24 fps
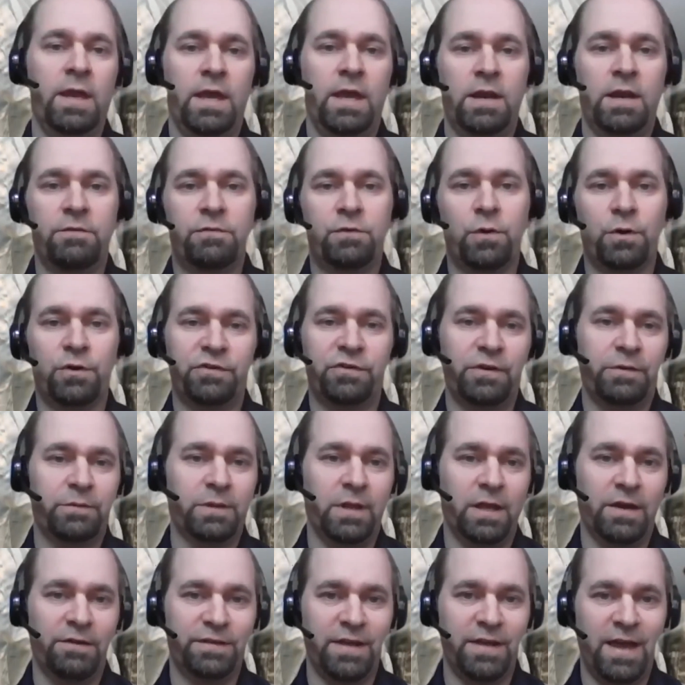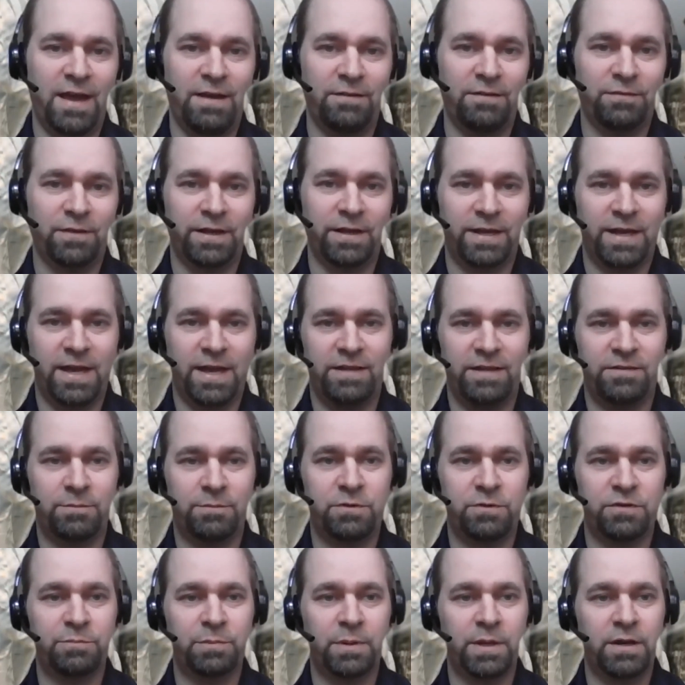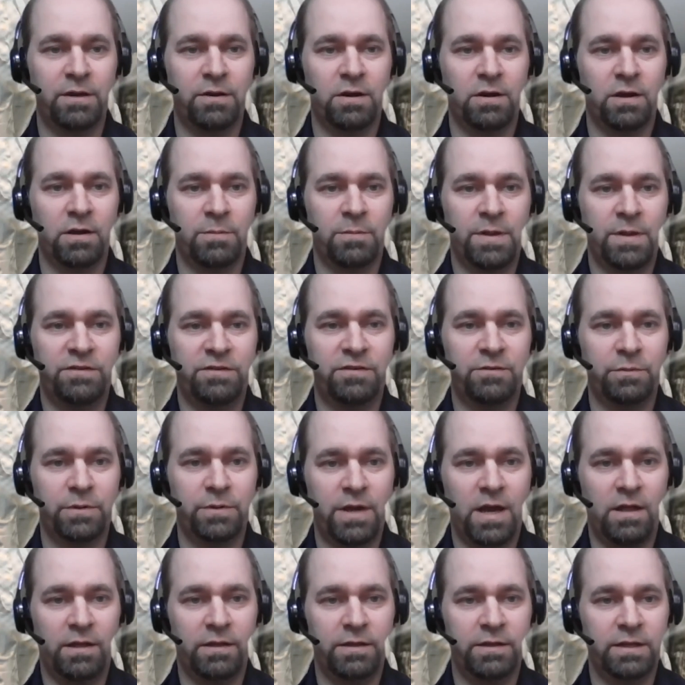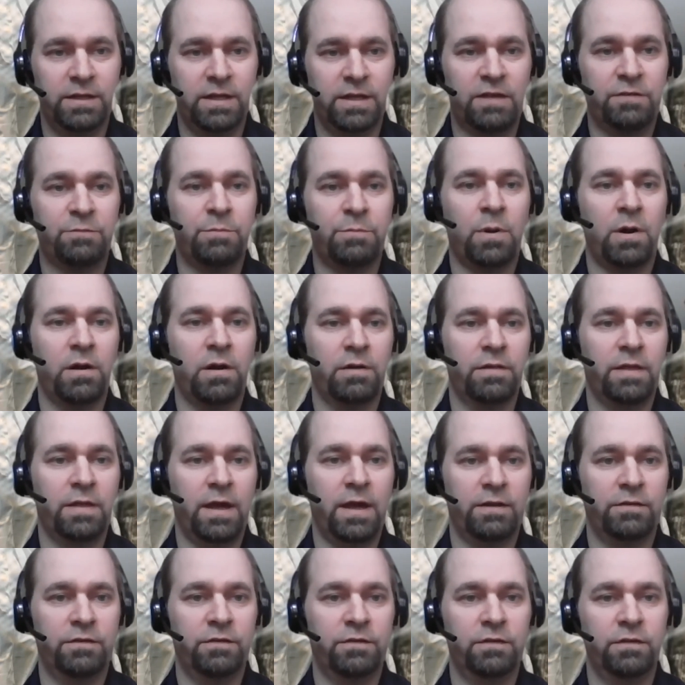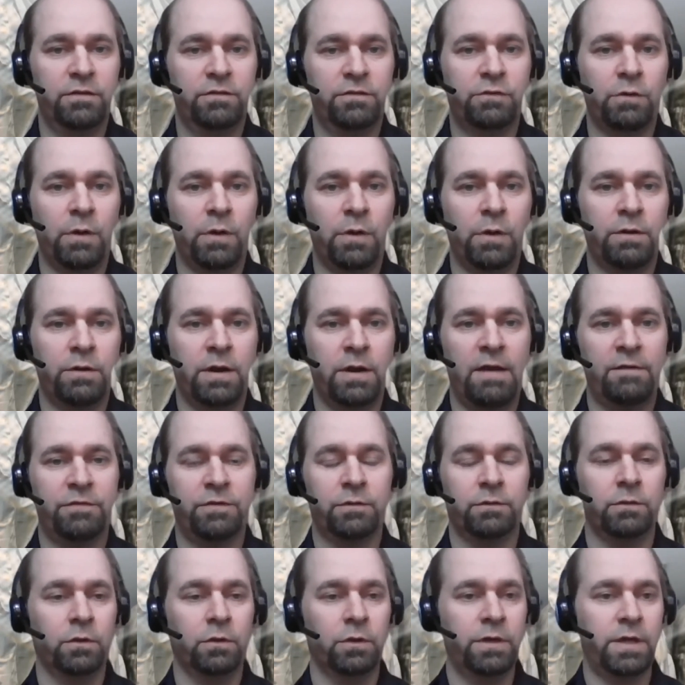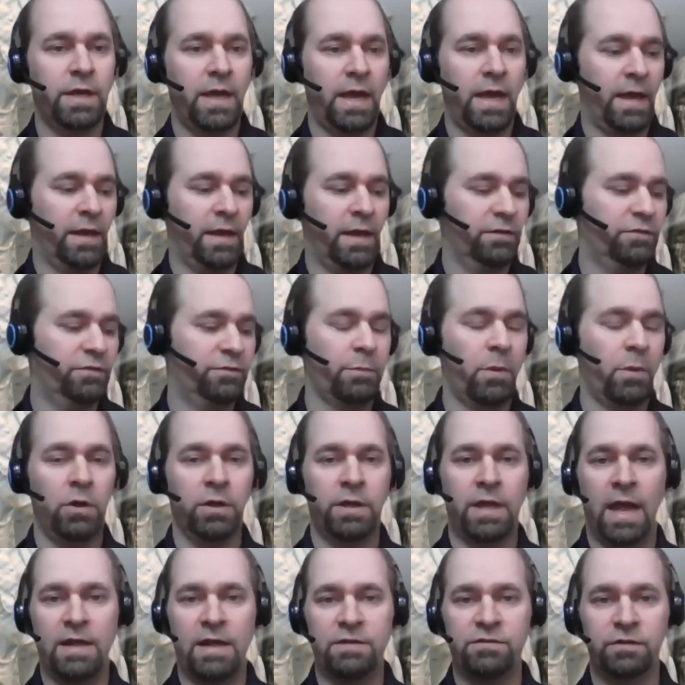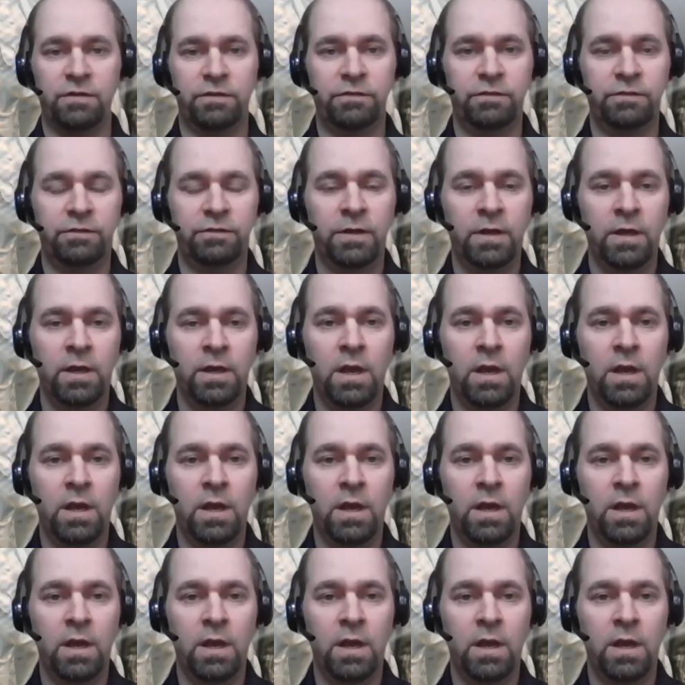And of course, I would love to have like a heads-up display or augmented reality as part of that, so I don't have to look at small gadgets,